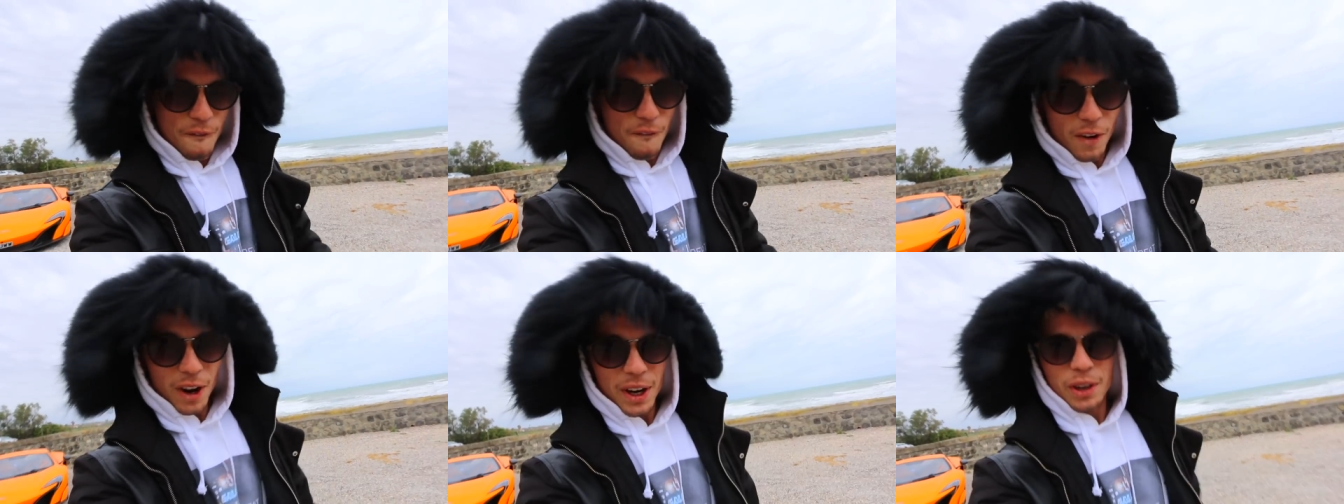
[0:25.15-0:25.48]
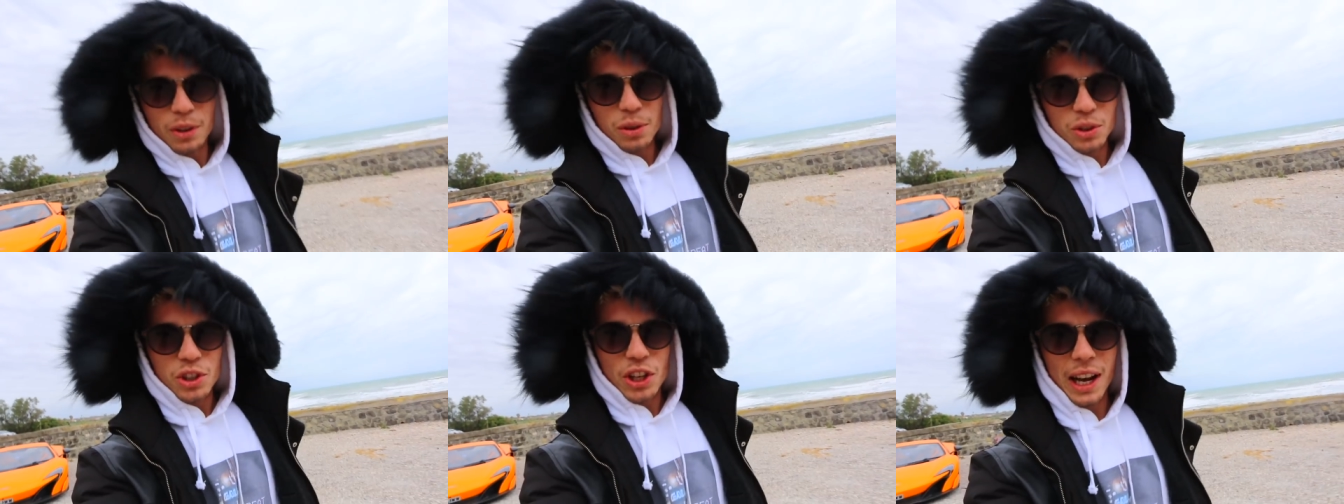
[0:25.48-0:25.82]

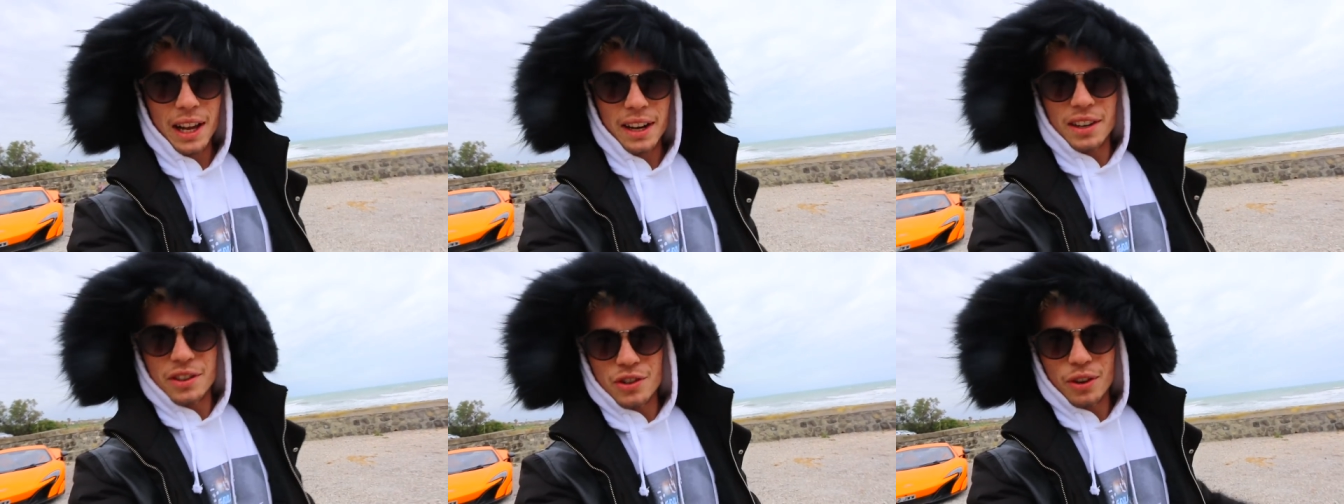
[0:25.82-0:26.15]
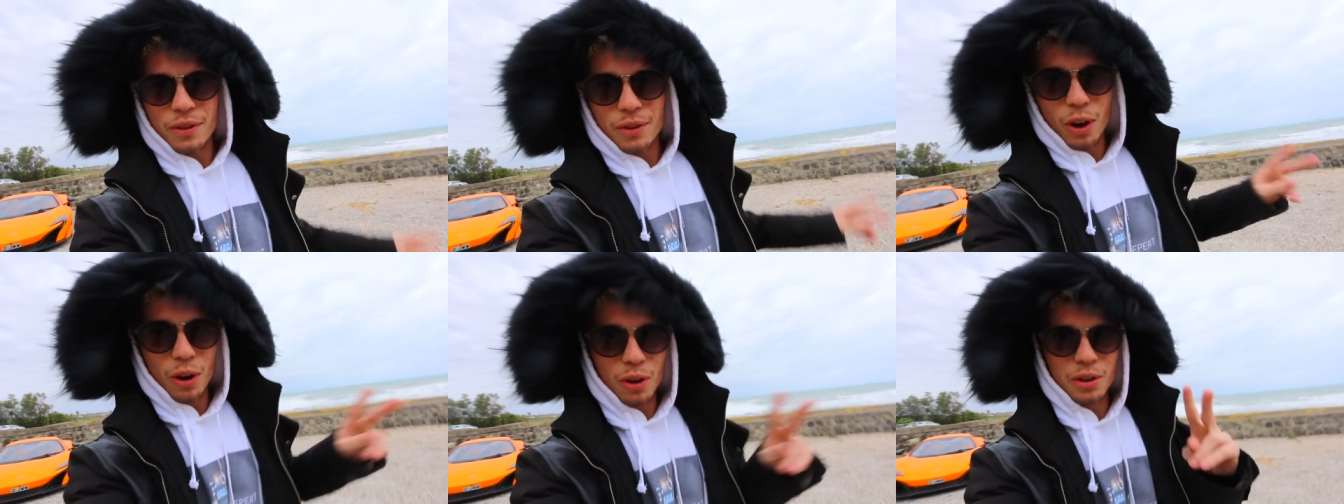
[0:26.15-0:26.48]
final challenge
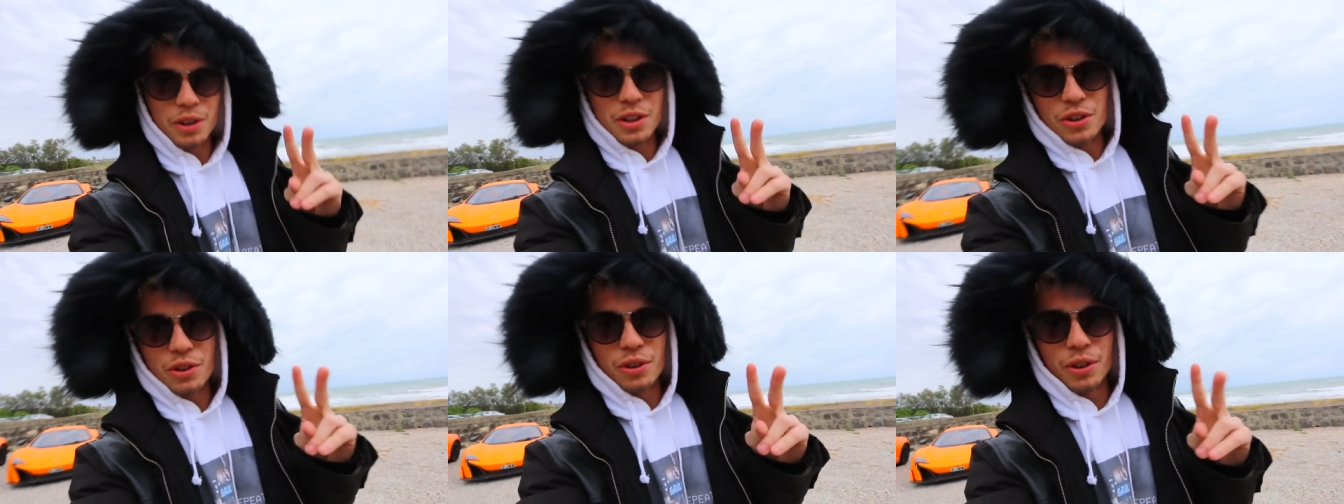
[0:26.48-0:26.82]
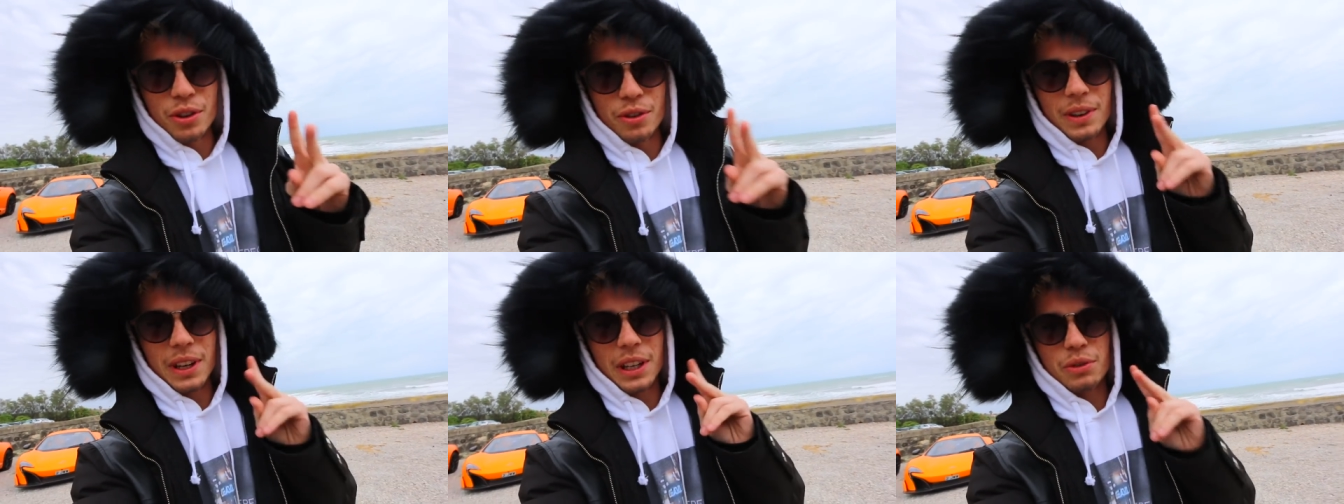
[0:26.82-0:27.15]
of
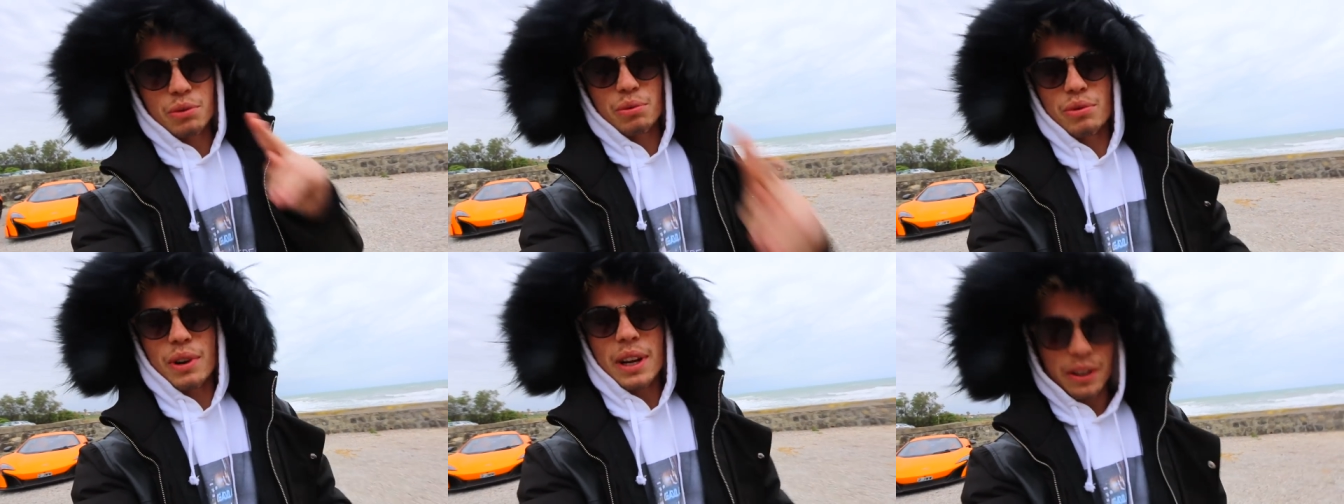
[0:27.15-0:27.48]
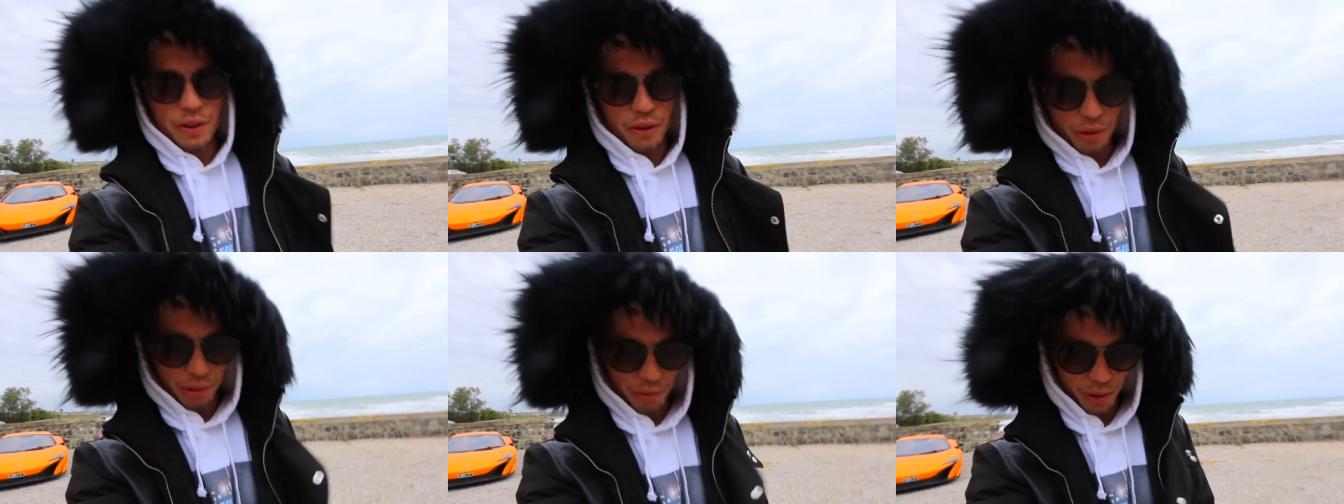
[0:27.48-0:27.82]
OrangeCrew versus
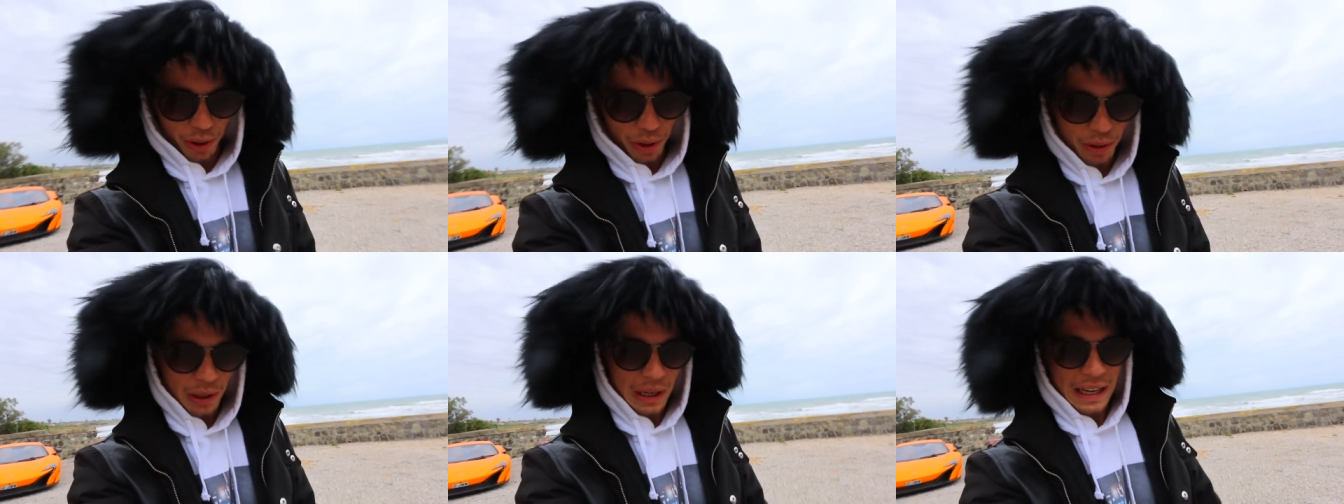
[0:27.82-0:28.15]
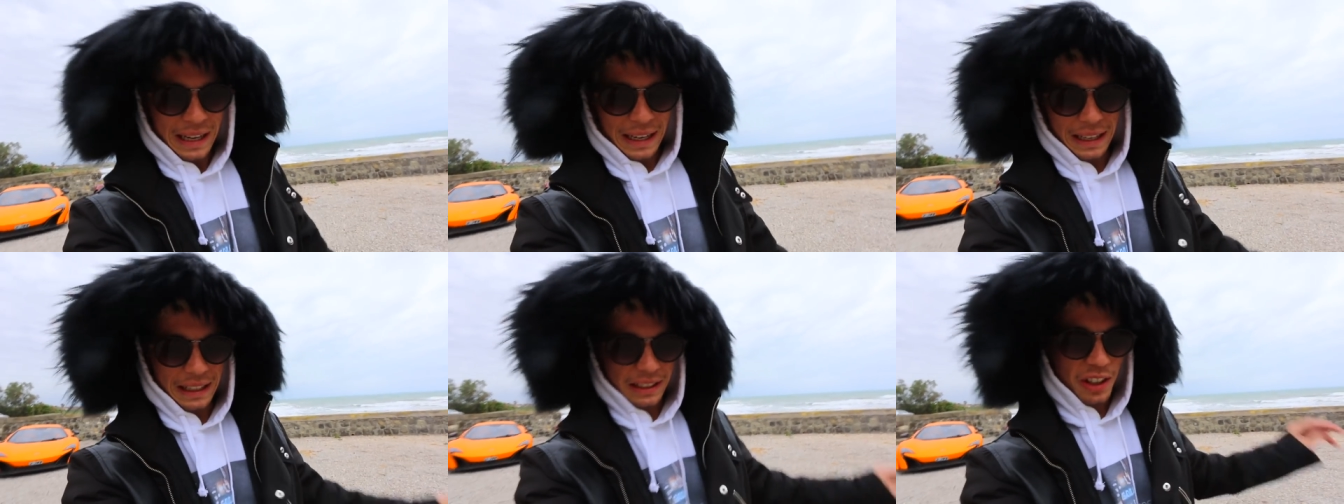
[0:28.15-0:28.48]

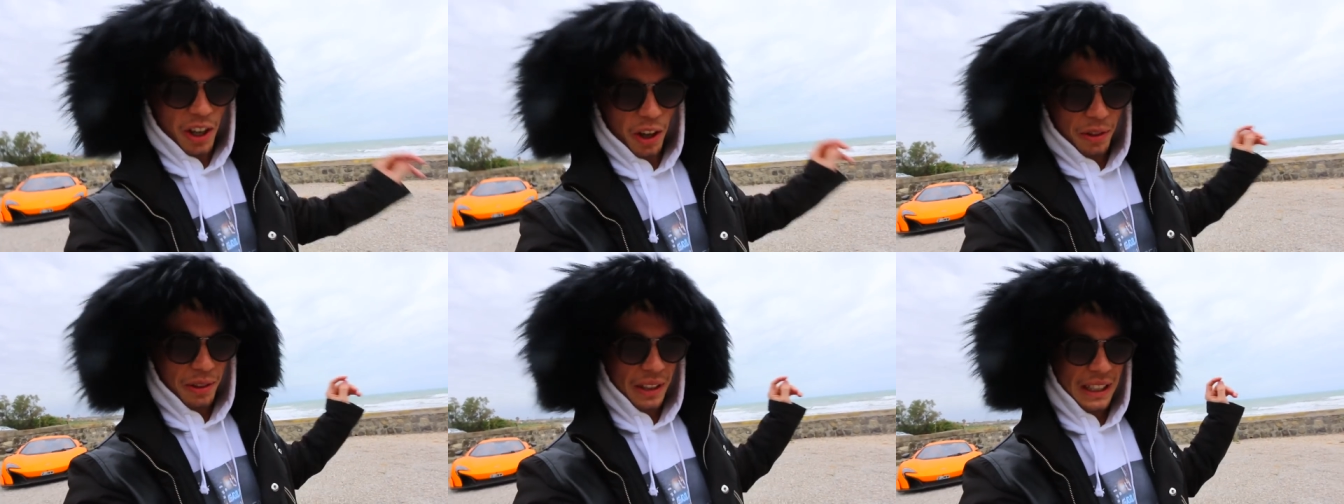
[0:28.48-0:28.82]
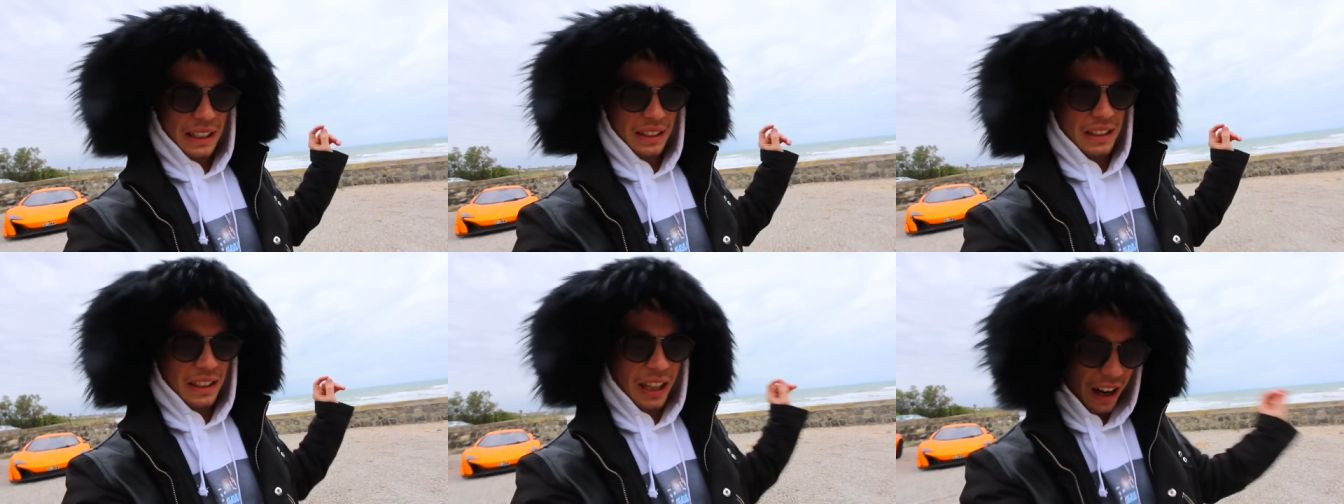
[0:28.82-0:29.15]
RedCrew. Is
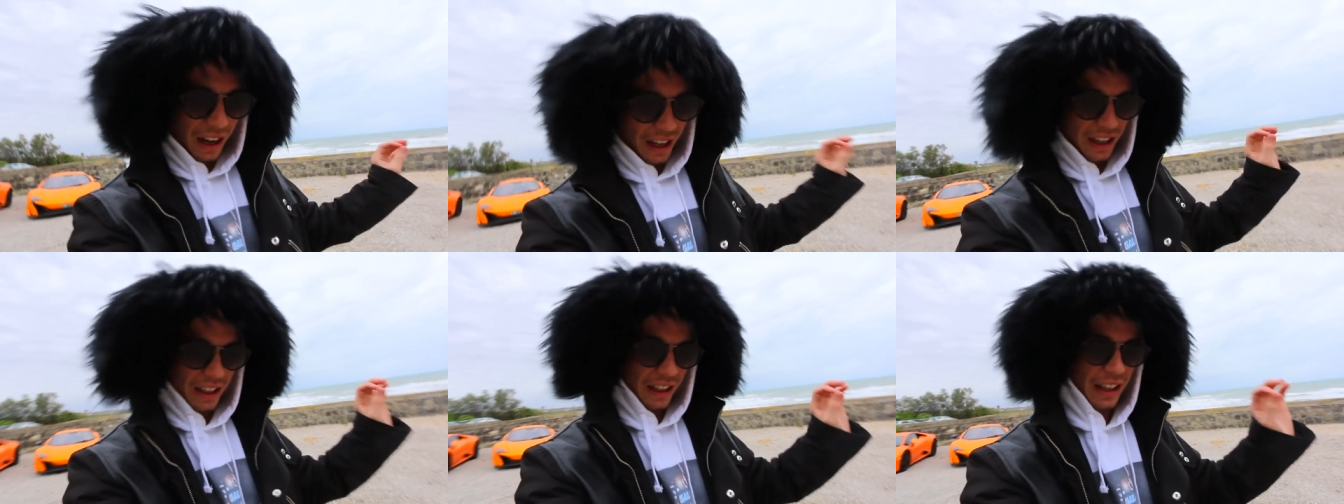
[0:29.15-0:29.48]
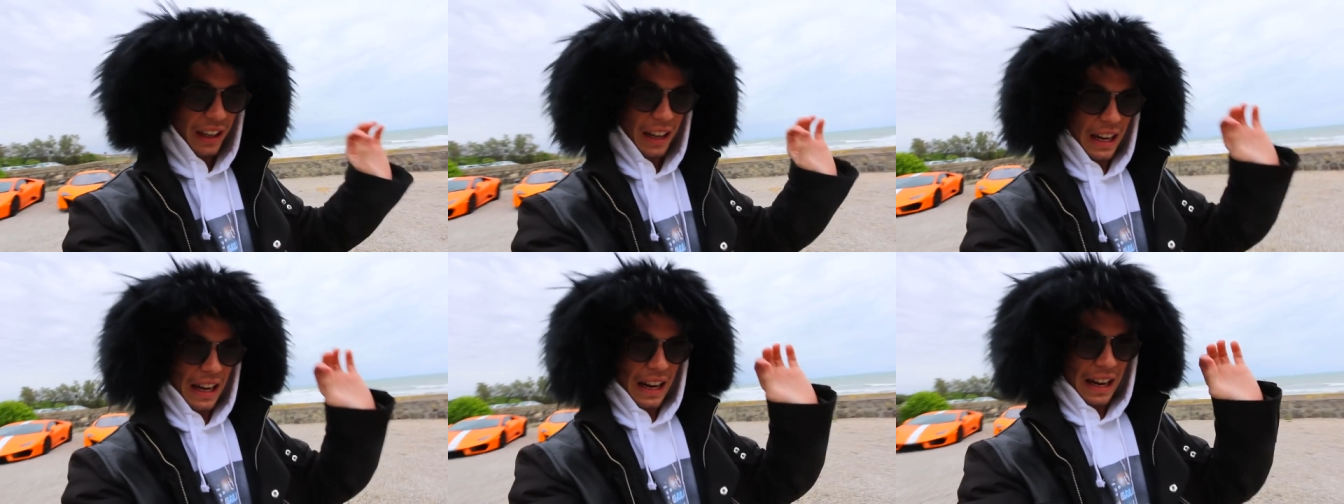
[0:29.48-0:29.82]
currently a tie